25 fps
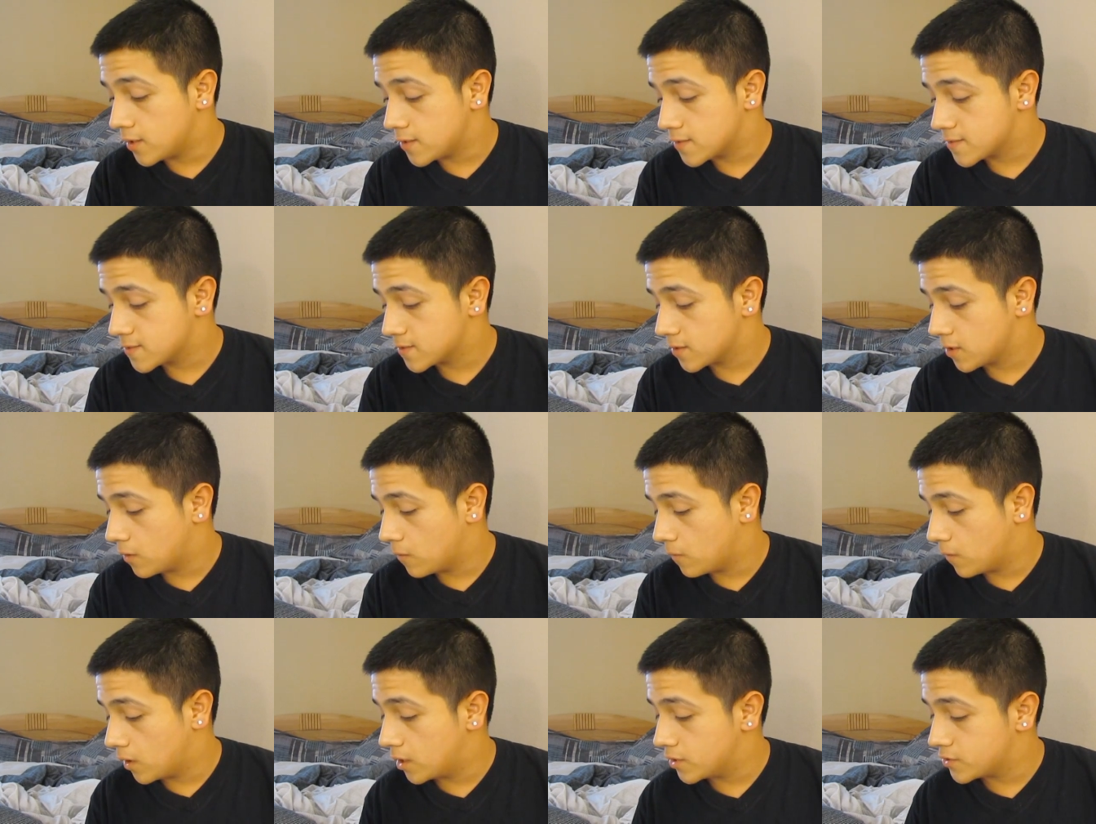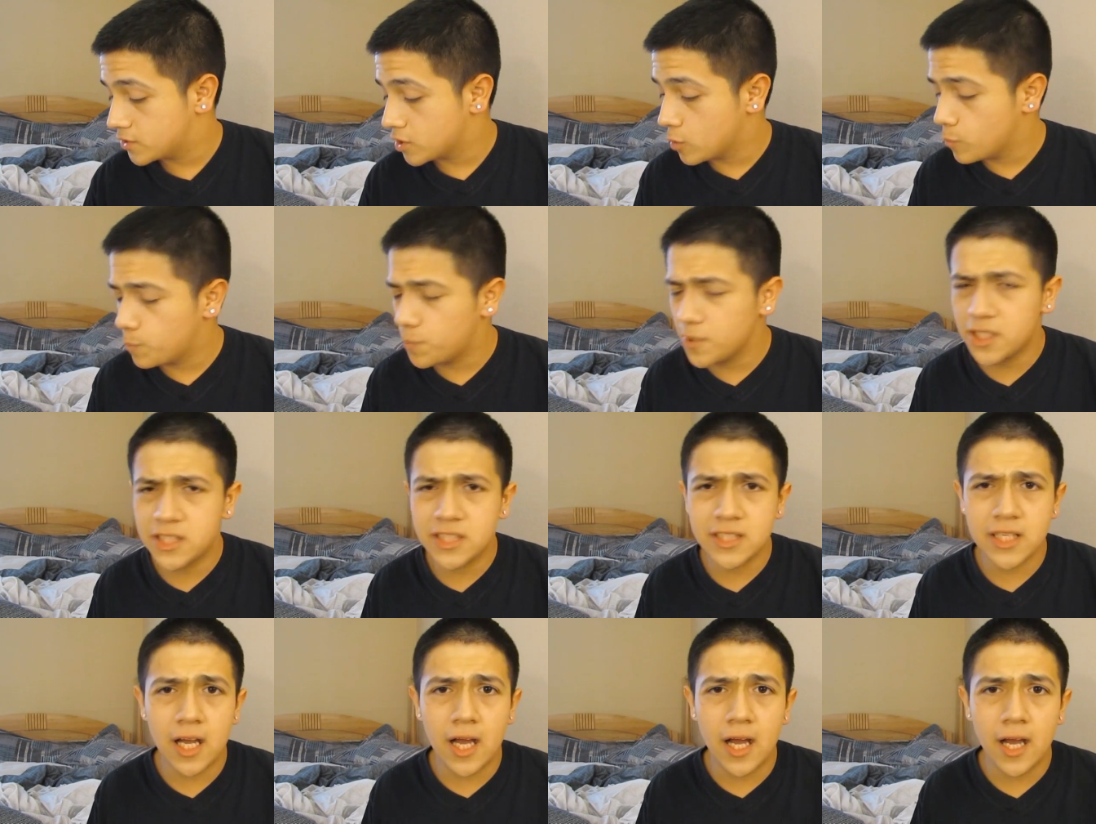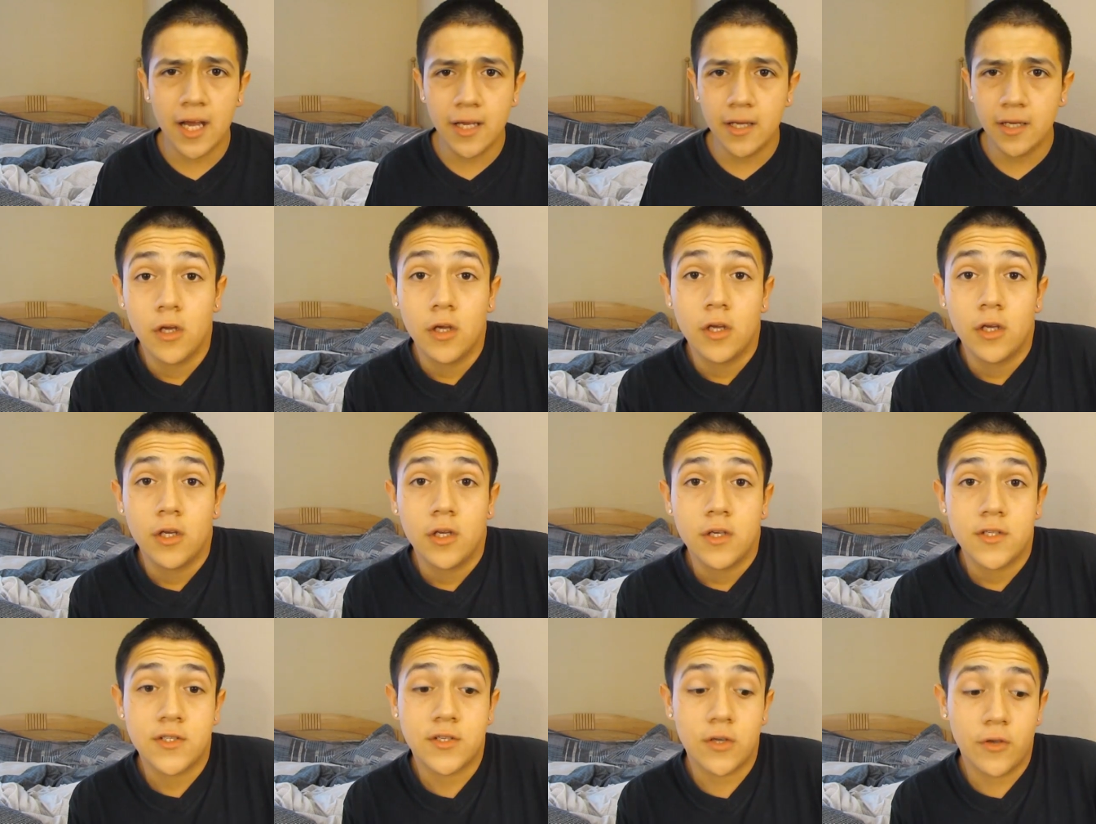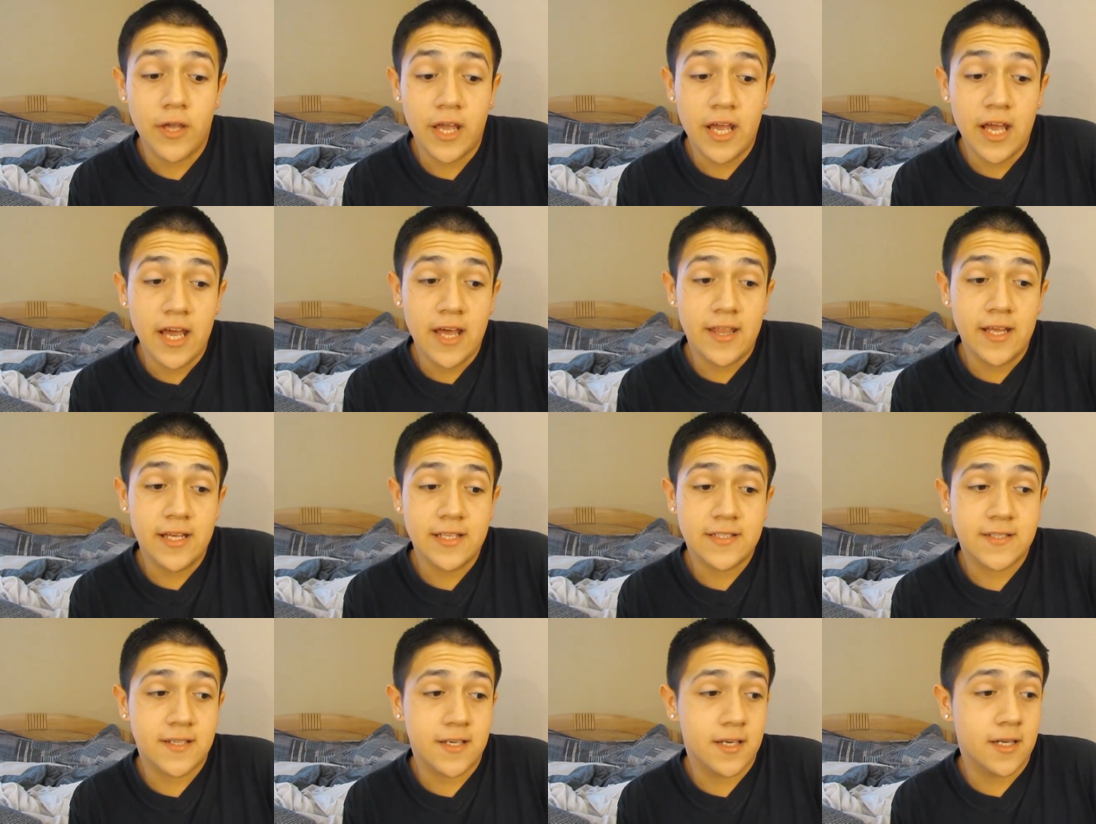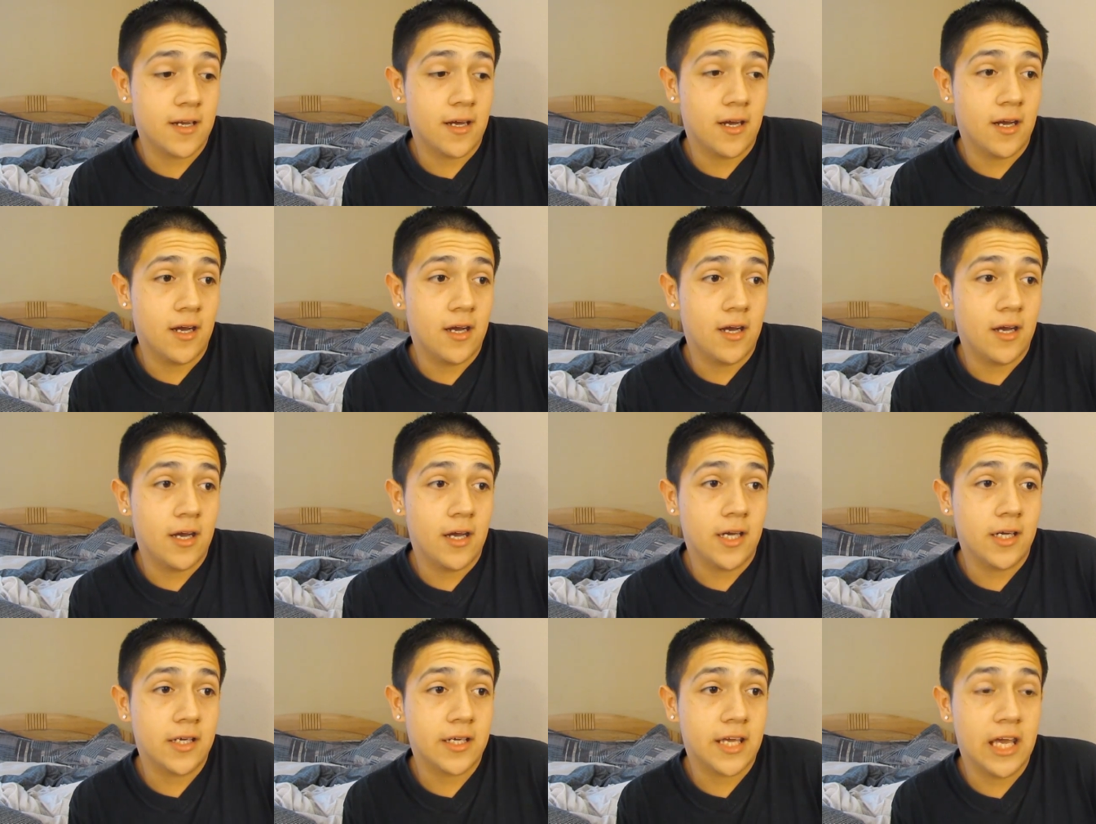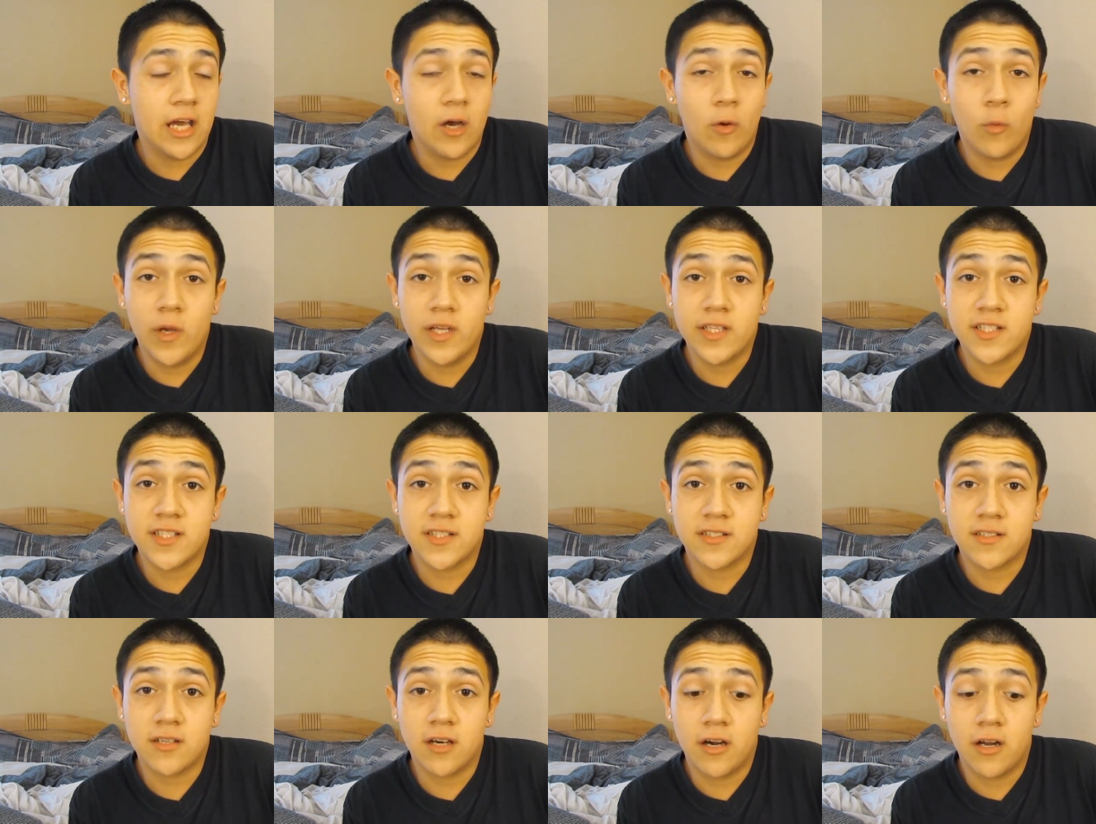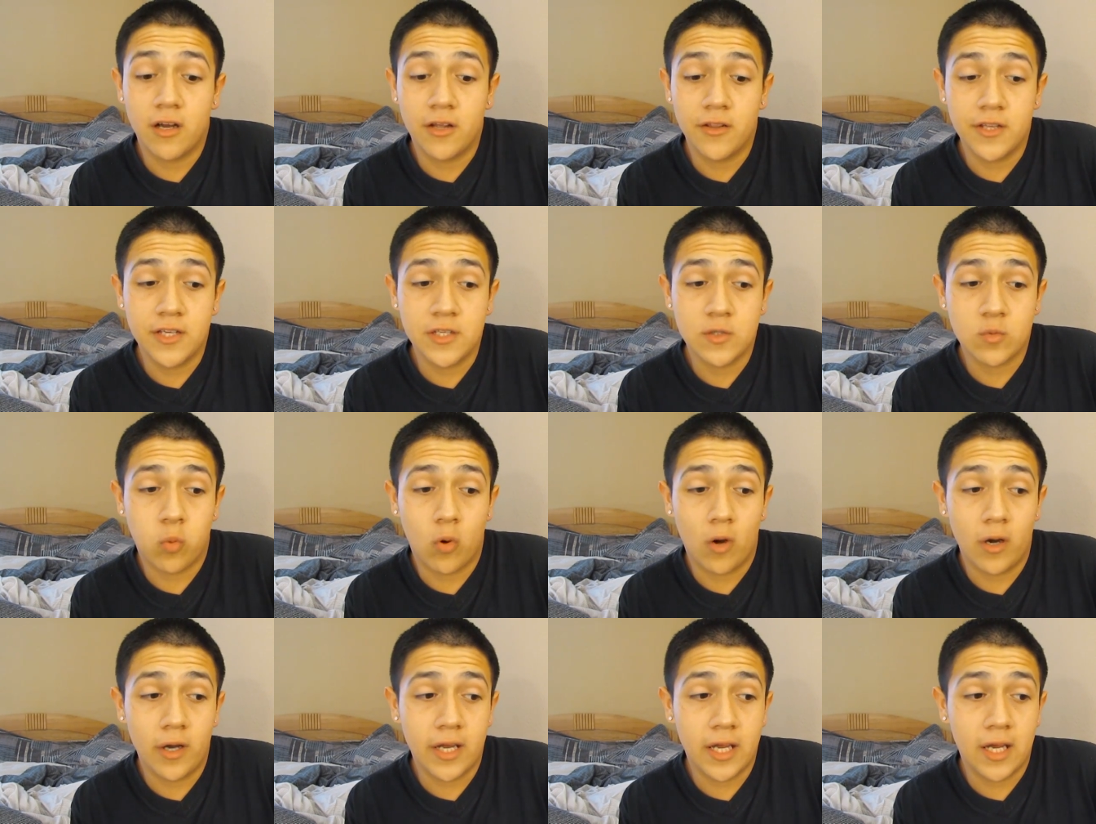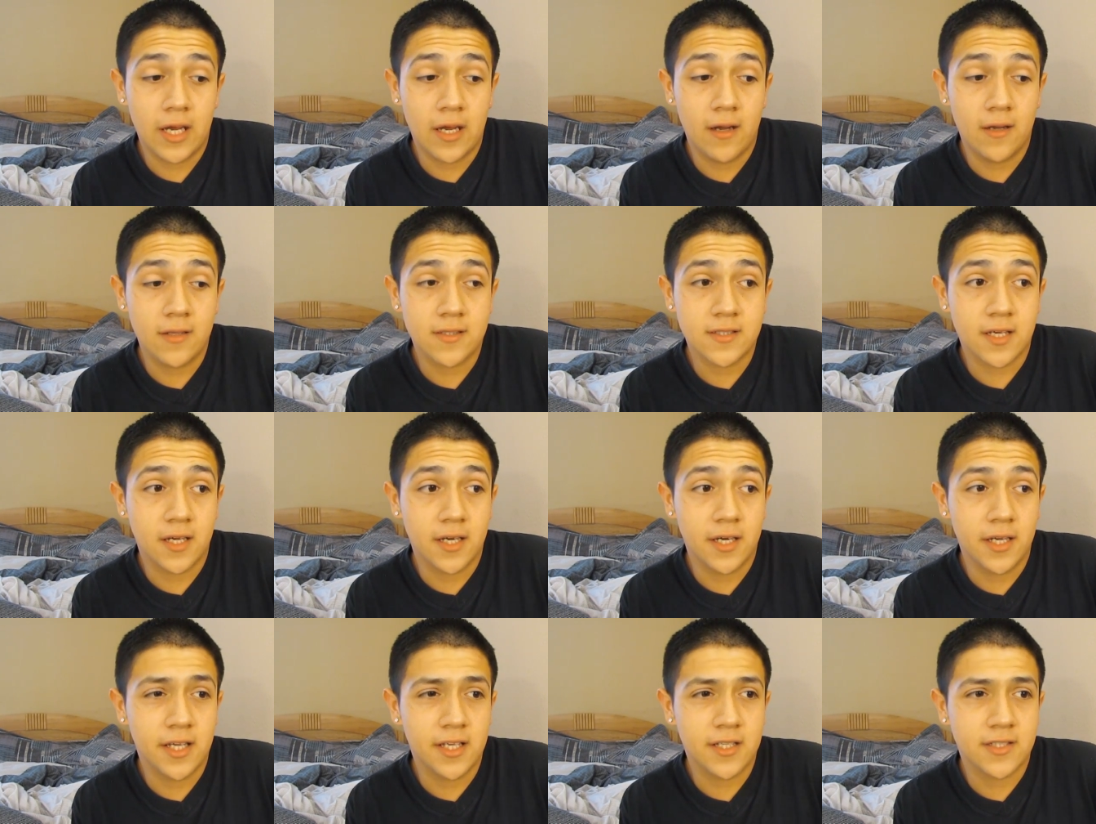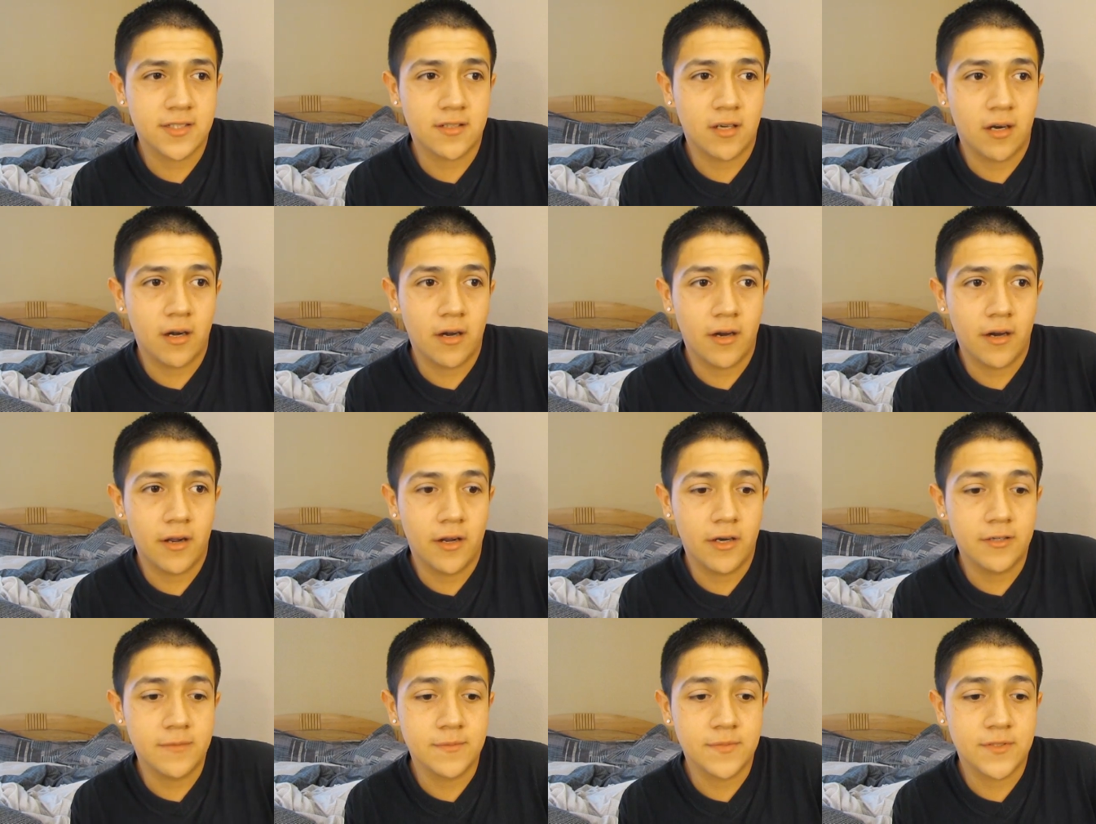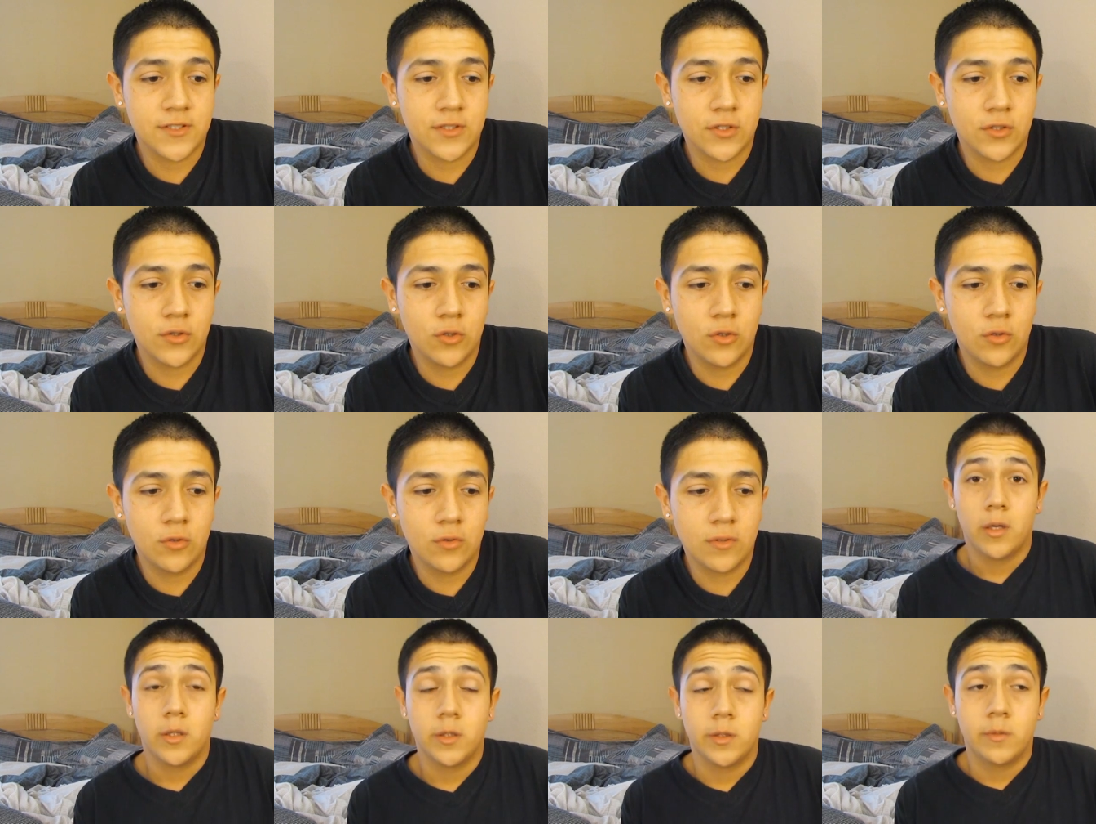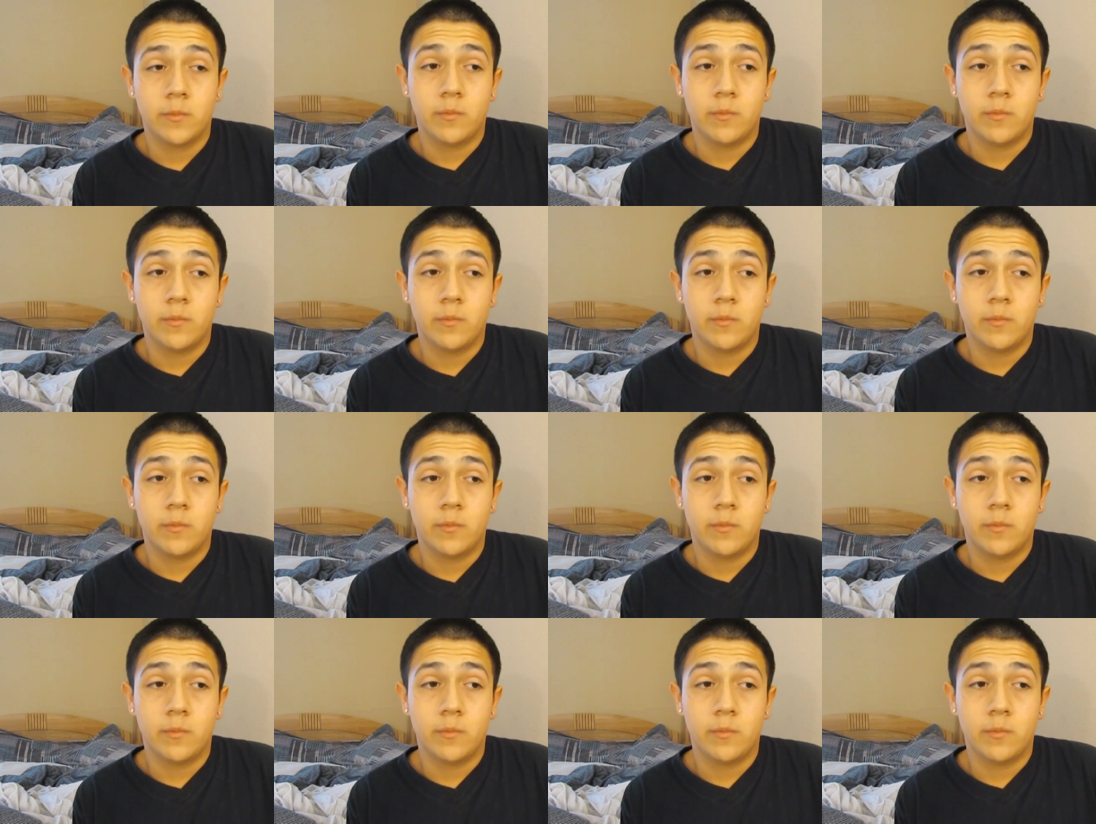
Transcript: So don't be shy. So yeah, that's it. I can't wait to start on these workouts. Gonna get started on them soon.